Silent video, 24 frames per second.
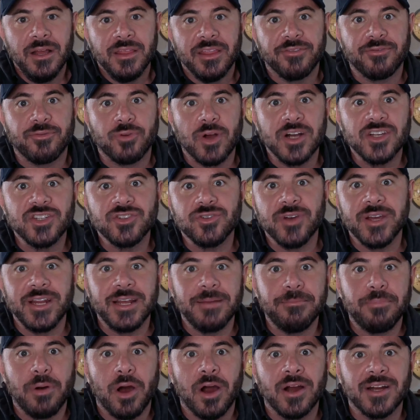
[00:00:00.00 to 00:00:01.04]
The
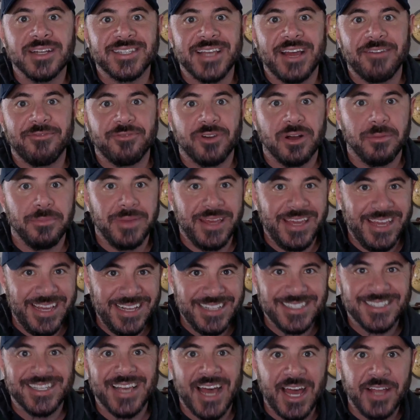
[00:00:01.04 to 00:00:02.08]
frustrating part is that from
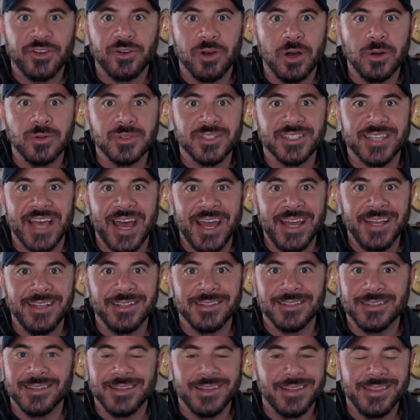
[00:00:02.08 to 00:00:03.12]
inside your own
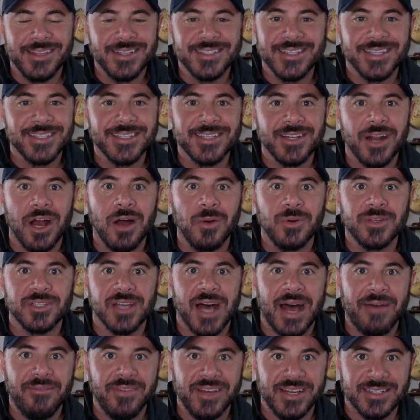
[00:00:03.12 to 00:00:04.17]
site, this isn't
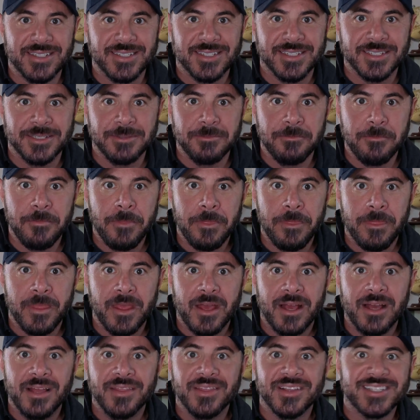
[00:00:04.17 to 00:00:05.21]
always obvious.
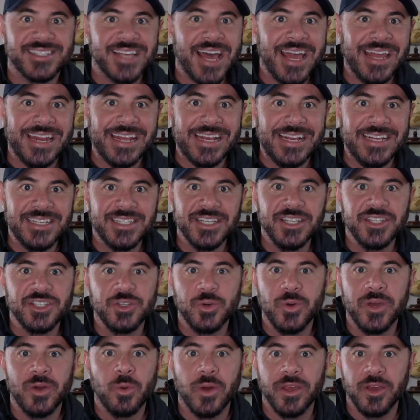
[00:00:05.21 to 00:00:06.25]
The site isn't
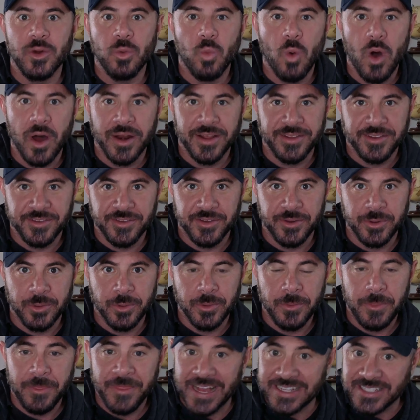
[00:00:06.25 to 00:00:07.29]
doing what you want it to
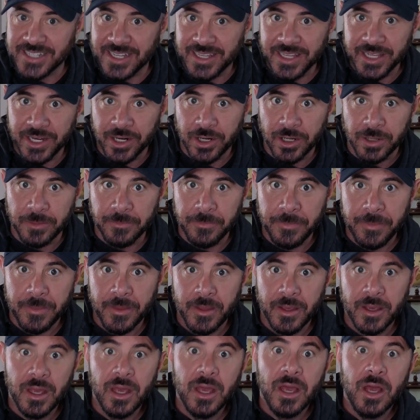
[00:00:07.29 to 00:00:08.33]
do. That's clear.
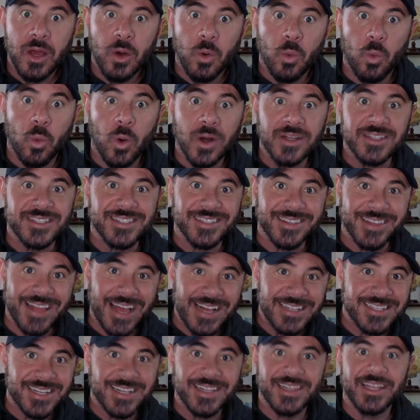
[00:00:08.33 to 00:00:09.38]
What's
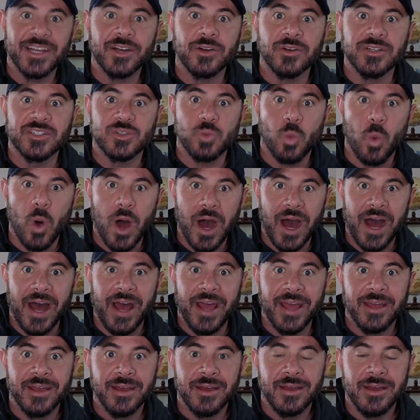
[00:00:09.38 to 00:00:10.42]
less clear is why.